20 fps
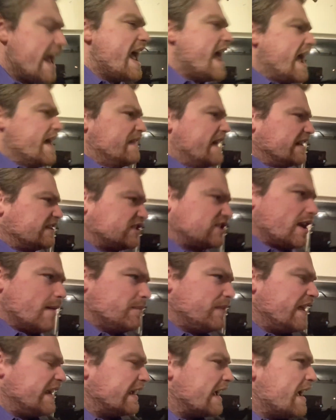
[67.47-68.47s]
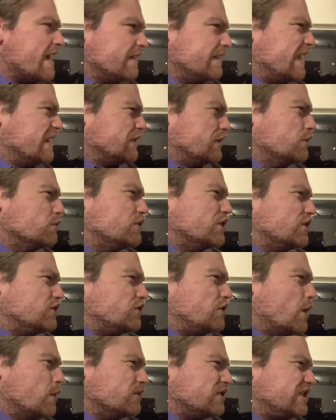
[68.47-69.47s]
And that's something that you just
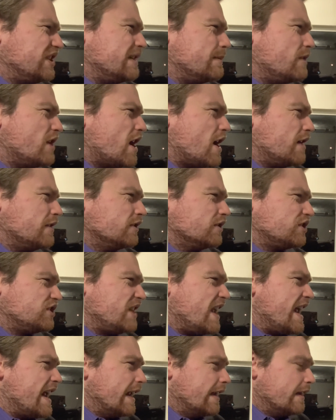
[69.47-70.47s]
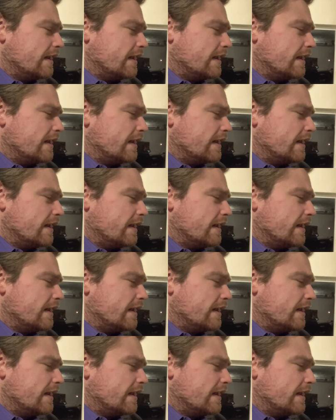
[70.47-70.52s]
don't seem to understand.